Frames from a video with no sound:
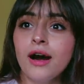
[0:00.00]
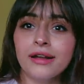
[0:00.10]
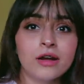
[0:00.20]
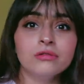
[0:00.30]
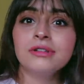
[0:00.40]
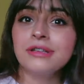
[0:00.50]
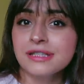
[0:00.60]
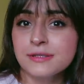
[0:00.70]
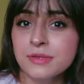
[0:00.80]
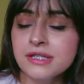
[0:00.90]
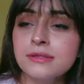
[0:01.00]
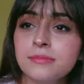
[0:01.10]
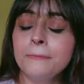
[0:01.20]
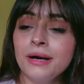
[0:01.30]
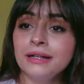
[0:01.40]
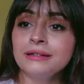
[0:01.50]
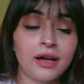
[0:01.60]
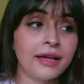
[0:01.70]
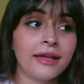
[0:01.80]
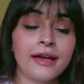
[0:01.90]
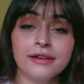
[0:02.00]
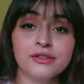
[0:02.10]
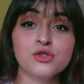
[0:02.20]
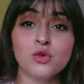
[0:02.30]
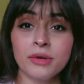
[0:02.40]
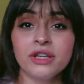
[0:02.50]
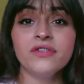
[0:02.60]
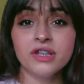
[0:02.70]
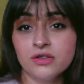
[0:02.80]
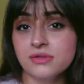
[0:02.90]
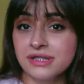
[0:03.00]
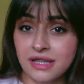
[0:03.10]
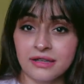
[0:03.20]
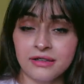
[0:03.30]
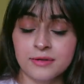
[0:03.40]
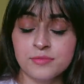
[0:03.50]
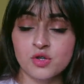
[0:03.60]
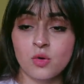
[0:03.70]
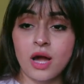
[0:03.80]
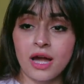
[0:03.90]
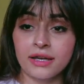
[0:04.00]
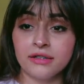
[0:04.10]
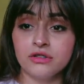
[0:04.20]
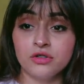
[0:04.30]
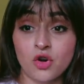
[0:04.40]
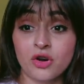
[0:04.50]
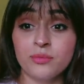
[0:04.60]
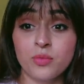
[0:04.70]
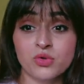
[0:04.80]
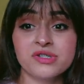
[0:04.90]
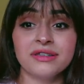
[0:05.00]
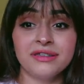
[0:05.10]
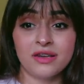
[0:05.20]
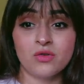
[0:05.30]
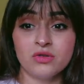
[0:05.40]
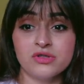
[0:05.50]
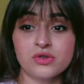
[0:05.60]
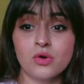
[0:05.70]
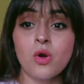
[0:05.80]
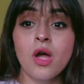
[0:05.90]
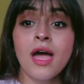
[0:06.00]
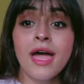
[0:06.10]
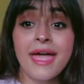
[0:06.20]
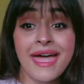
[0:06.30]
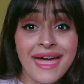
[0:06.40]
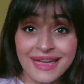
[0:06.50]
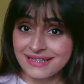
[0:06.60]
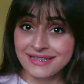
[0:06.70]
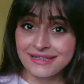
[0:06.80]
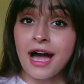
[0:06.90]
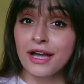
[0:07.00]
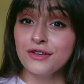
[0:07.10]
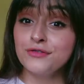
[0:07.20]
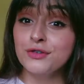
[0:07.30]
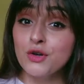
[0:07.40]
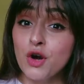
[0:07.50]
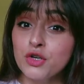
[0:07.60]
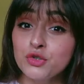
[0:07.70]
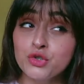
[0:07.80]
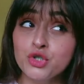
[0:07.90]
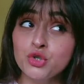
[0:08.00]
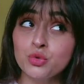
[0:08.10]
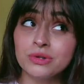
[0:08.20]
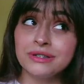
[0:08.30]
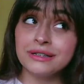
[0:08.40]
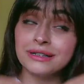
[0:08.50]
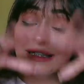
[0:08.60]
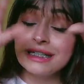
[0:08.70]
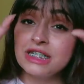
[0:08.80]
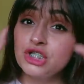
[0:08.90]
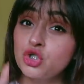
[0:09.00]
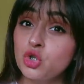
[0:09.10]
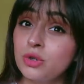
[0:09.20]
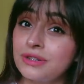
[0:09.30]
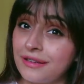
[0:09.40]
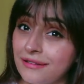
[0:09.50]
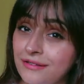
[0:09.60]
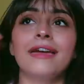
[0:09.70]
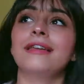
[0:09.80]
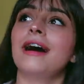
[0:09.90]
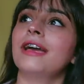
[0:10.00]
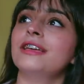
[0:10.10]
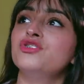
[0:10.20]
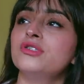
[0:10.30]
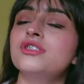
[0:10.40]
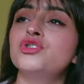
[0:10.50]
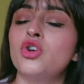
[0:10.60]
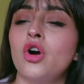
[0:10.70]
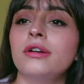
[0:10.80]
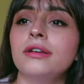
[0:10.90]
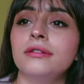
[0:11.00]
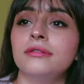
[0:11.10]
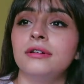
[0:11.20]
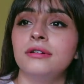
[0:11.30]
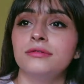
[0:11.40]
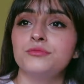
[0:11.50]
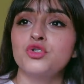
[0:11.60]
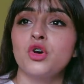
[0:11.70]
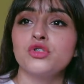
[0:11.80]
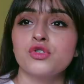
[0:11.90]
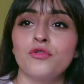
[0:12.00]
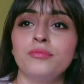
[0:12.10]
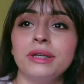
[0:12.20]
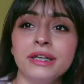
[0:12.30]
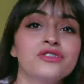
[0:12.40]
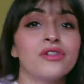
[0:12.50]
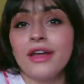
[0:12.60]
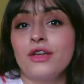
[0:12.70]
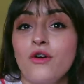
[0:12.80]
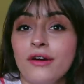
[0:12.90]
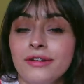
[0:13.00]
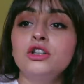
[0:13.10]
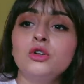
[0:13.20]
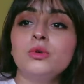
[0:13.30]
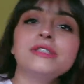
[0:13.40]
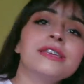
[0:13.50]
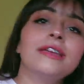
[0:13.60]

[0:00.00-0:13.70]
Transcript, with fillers: around Christmas, but I had so many videos lined up, so I did not post it then also, and I forgot to shoot the intro thing, and I just shot the shots of me trying on clothes